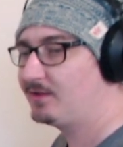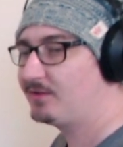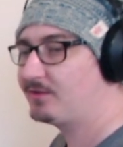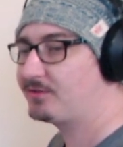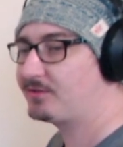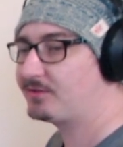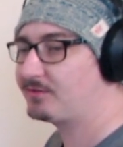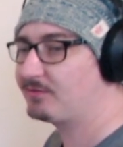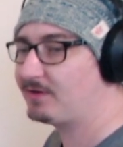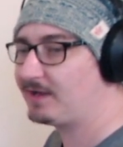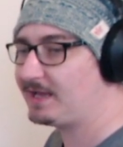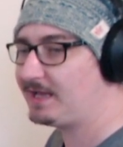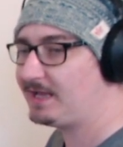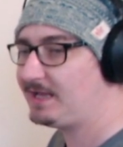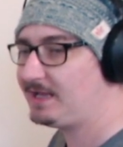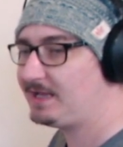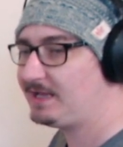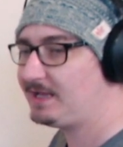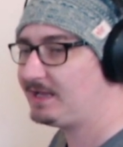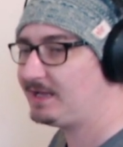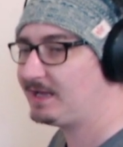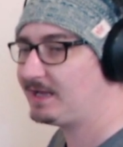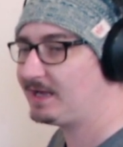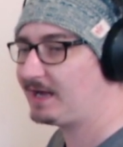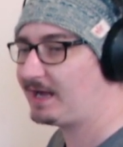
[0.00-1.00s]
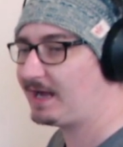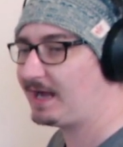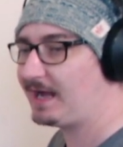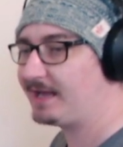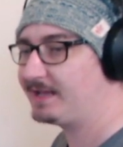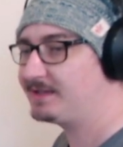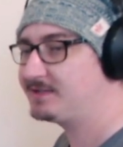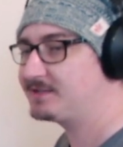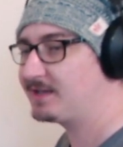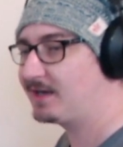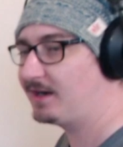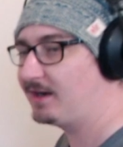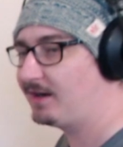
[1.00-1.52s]
3
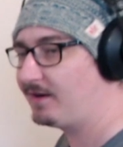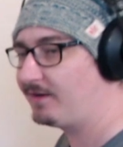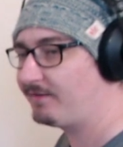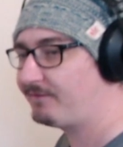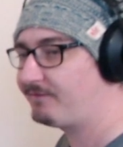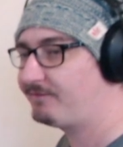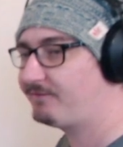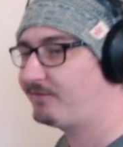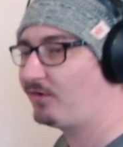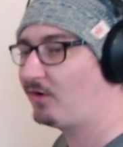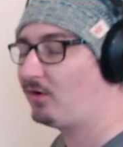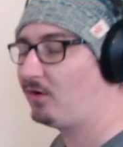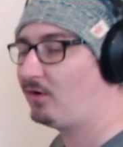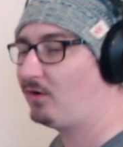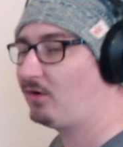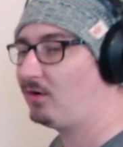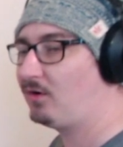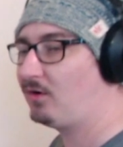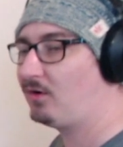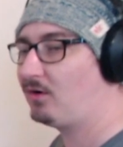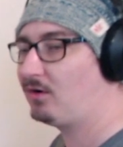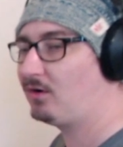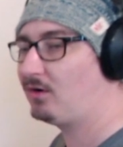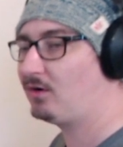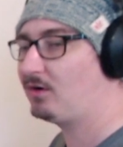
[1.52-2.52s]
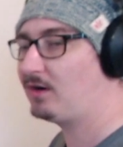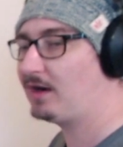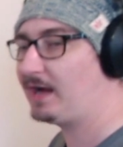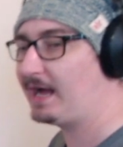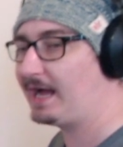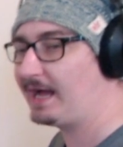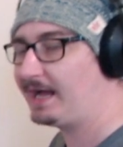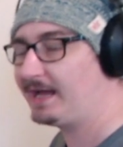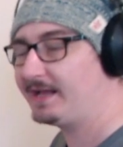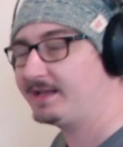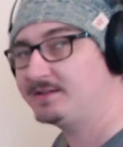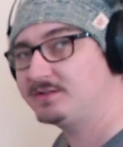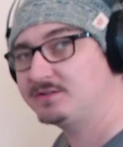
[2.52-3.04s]
and a 4
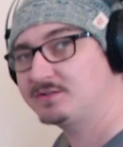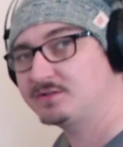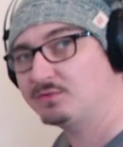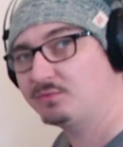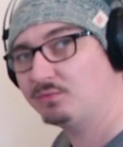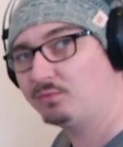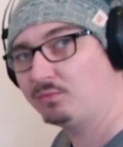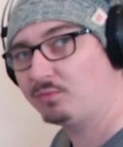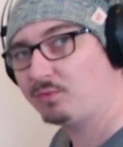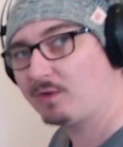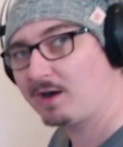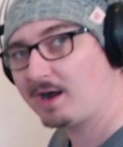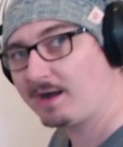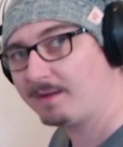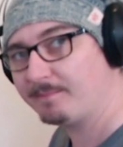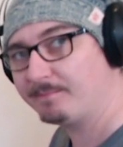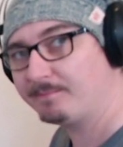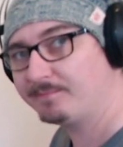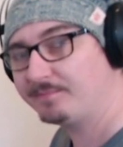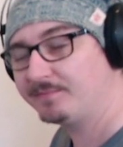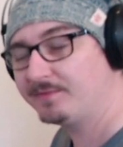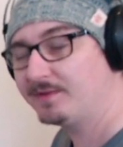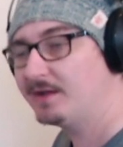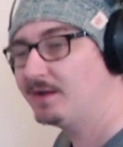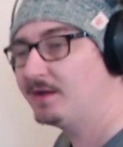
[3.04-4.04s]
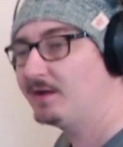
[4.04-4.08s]
and 1